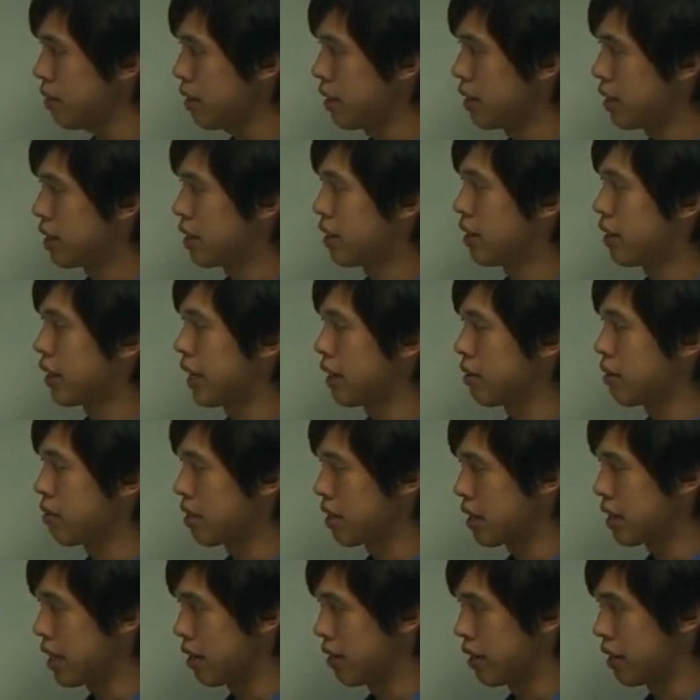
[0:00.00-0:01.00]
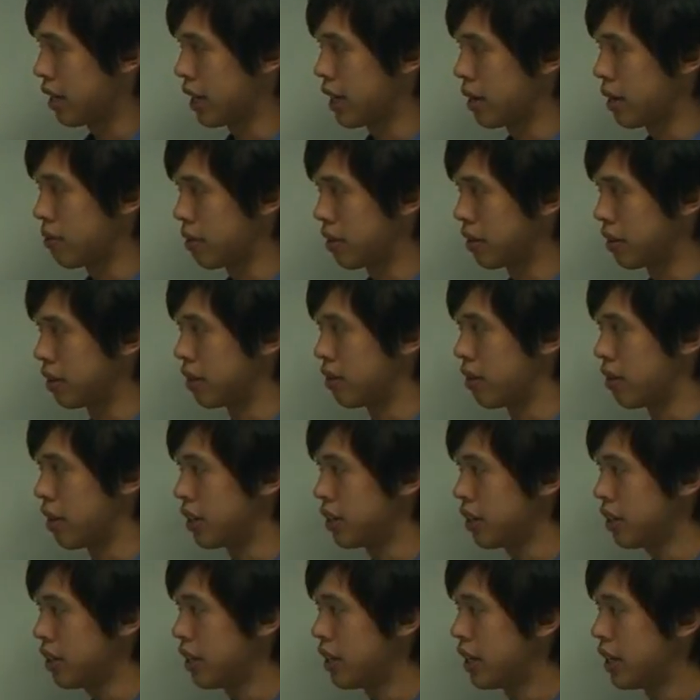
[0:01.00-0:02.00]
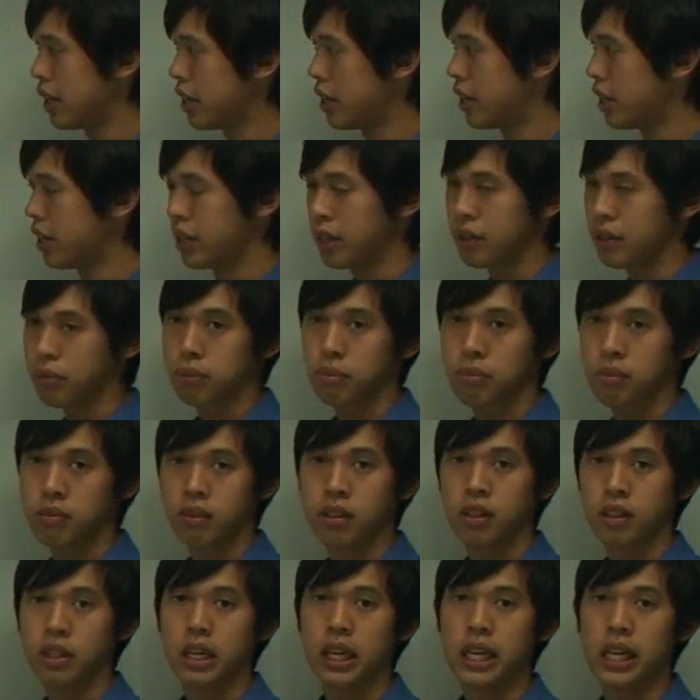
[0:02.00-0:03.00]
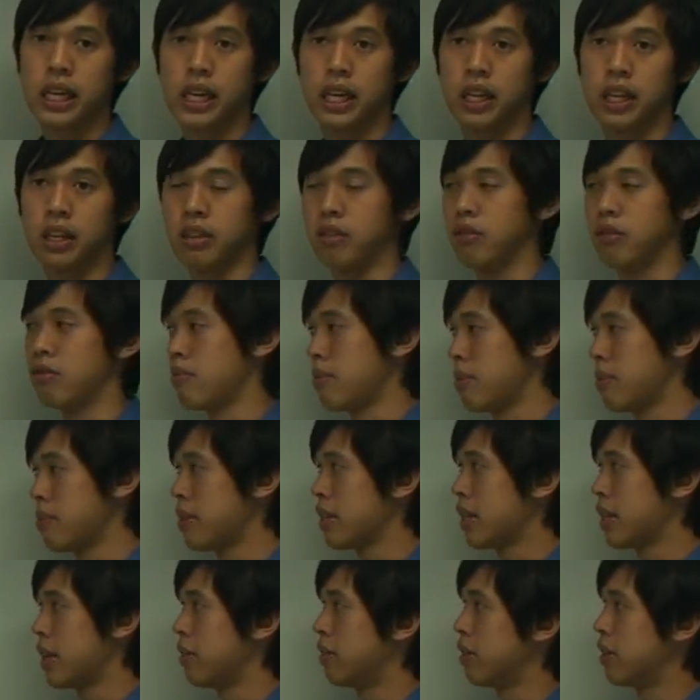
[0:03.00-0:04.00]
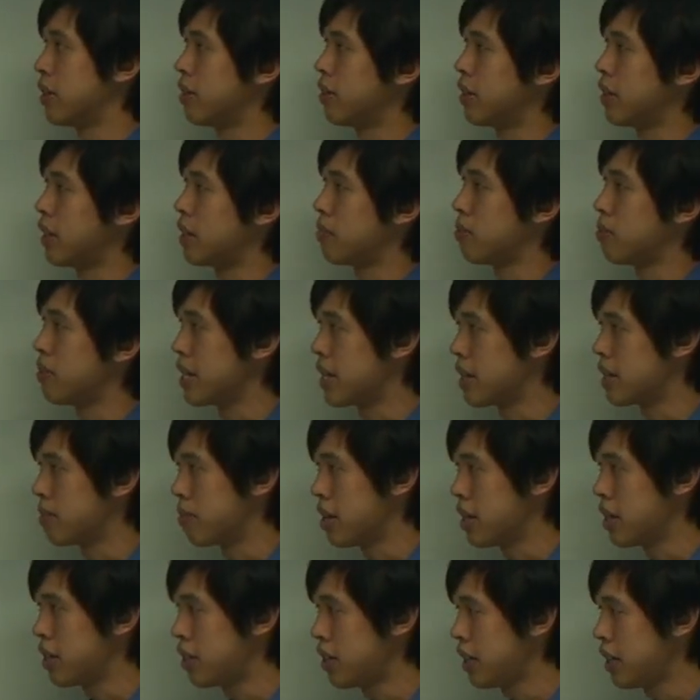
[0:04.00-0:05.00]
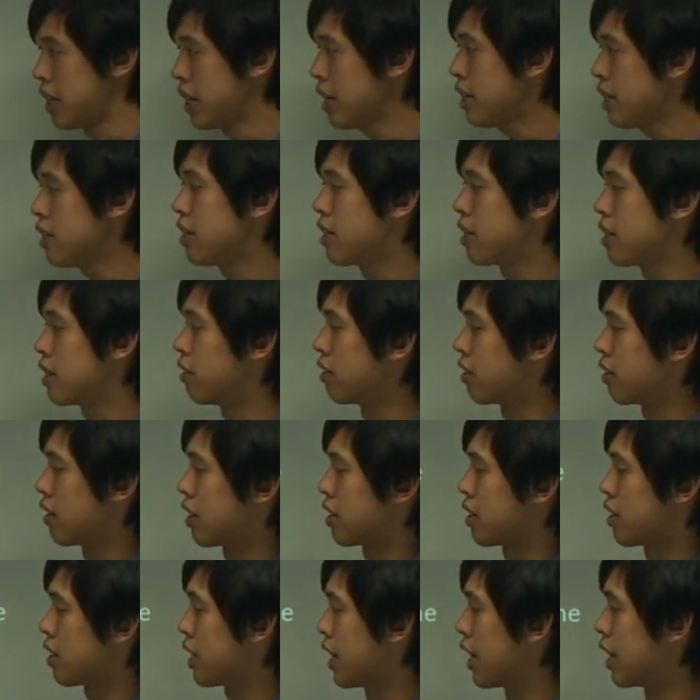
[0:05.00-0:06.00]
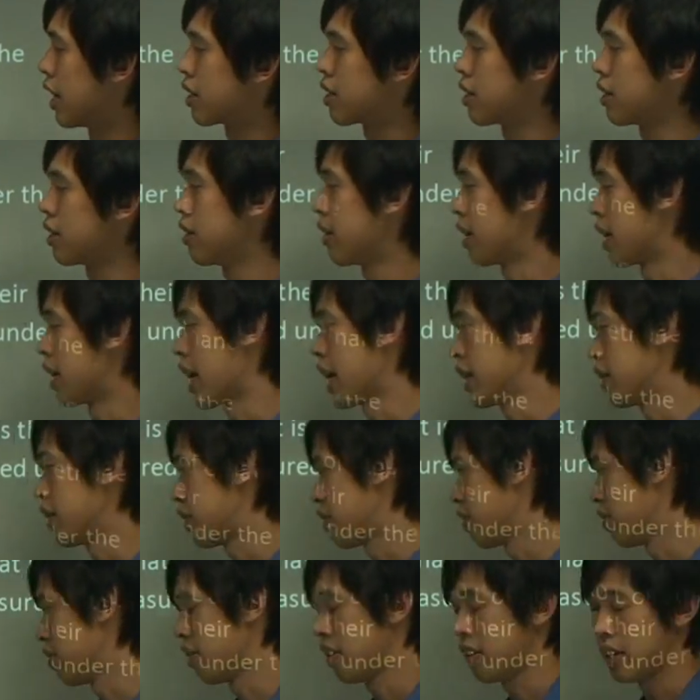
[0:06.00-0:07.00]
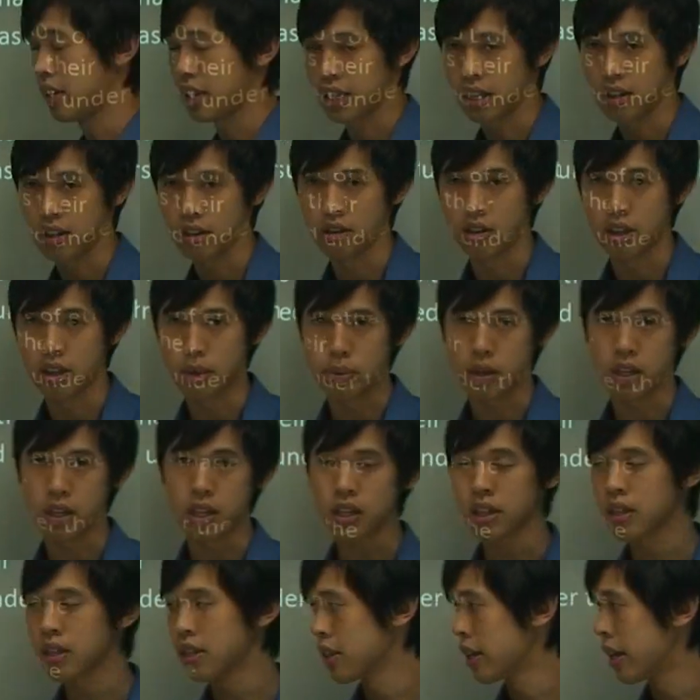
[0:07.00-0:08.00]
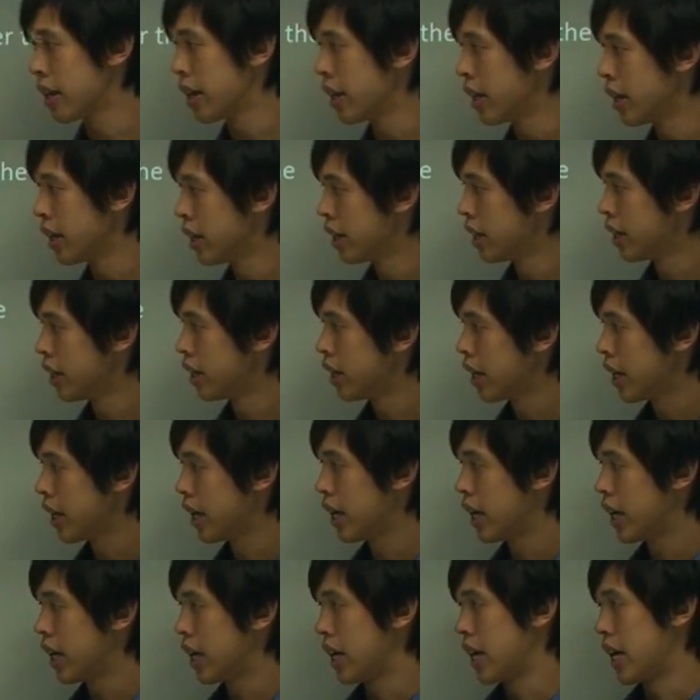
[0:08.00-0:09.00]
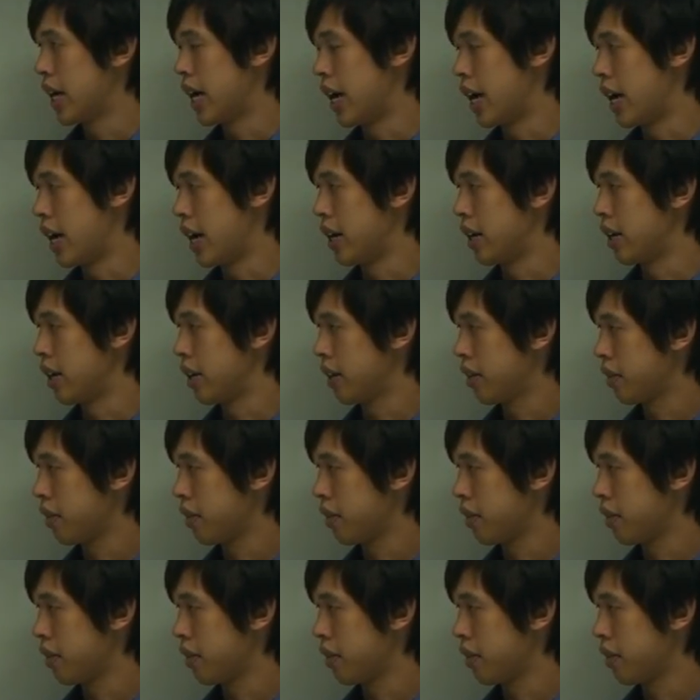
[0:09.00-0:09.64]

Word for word: So again, we start with our chemical equation. And remember that we're doing complete combustion here. So we've got C O two and H two O as our only products. And